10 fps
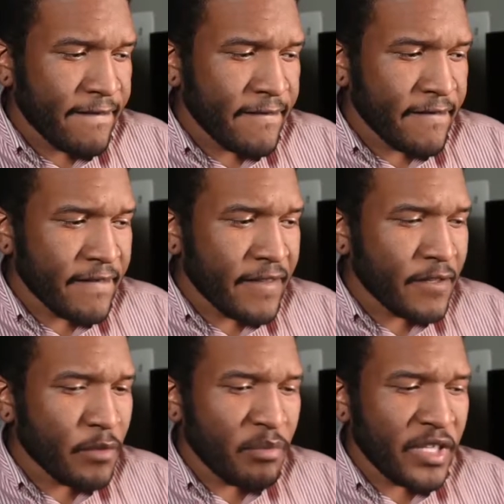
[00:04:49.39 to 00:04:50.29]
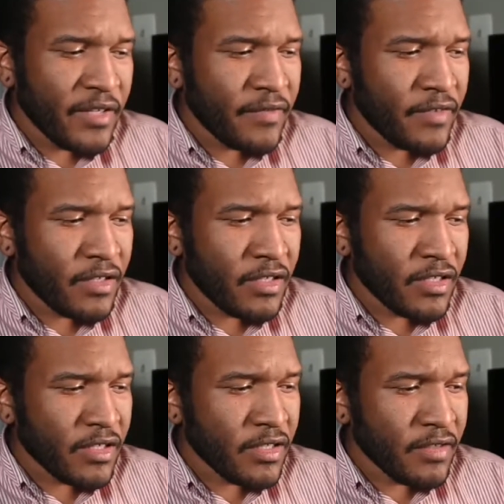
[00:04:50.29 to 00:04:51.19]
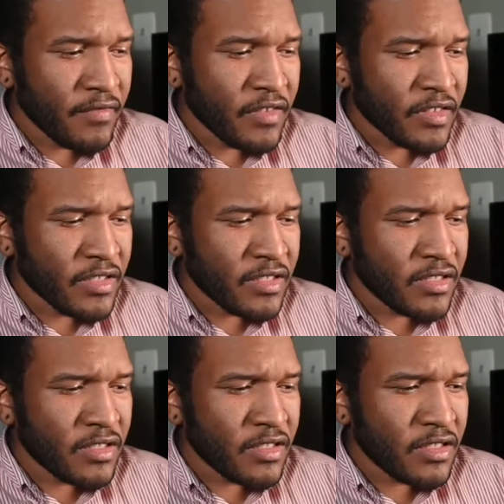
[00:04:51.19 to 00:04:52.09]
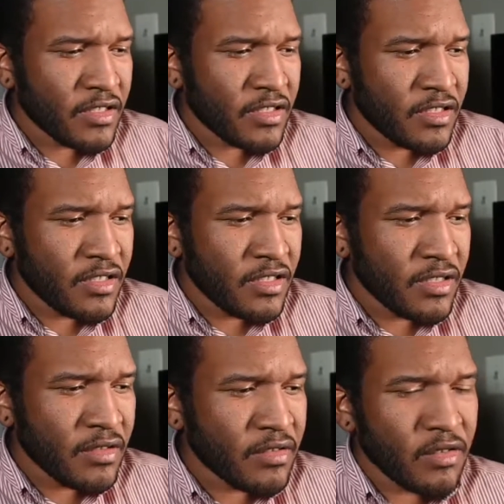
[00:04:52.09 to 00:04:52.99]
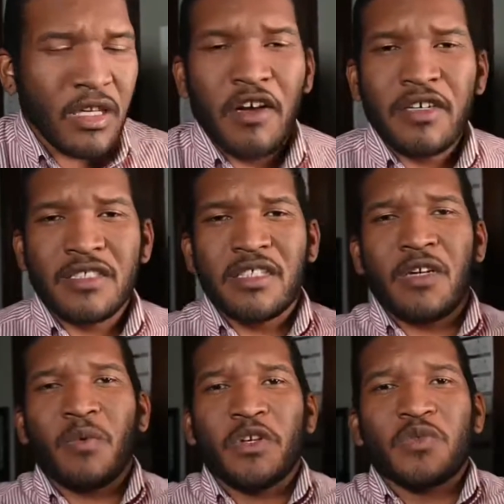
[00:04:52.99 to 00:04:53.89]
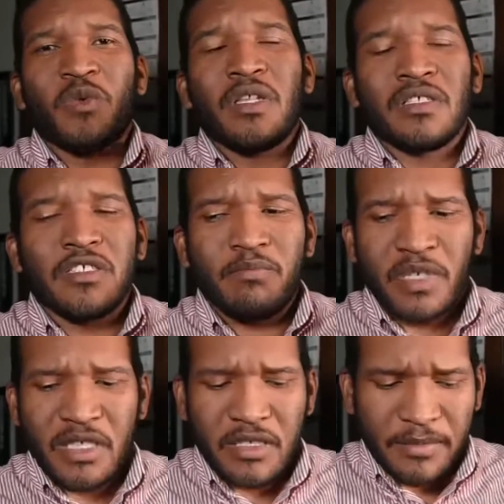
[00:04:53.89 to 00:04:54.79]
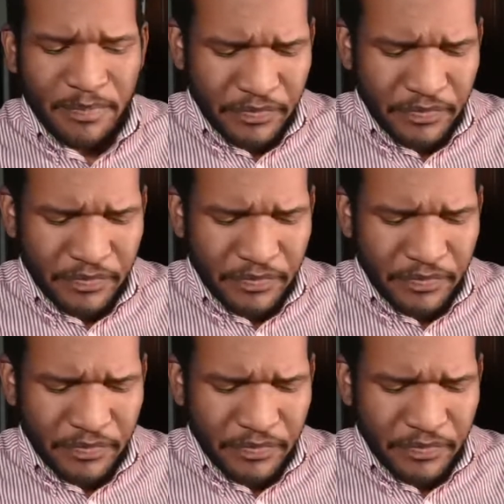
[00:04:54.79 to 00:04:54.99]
Another benefit of this 16, I already said it works well in space.